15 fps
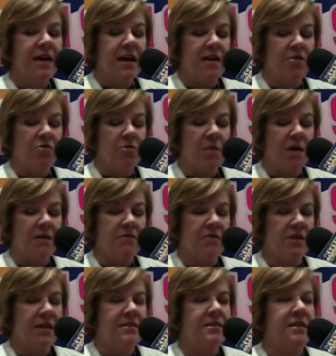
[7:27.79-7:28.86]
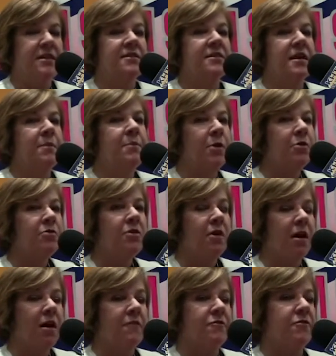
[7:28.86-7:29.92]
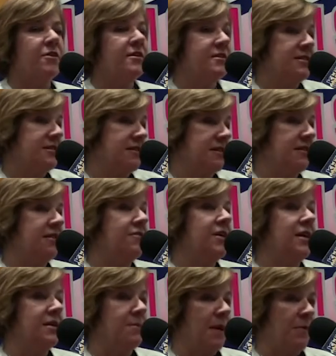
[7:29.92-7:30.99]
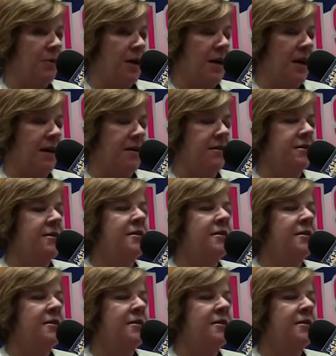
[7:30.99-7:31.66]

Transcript: and Oakmont of Valencia is they both offer assisted living and memory care.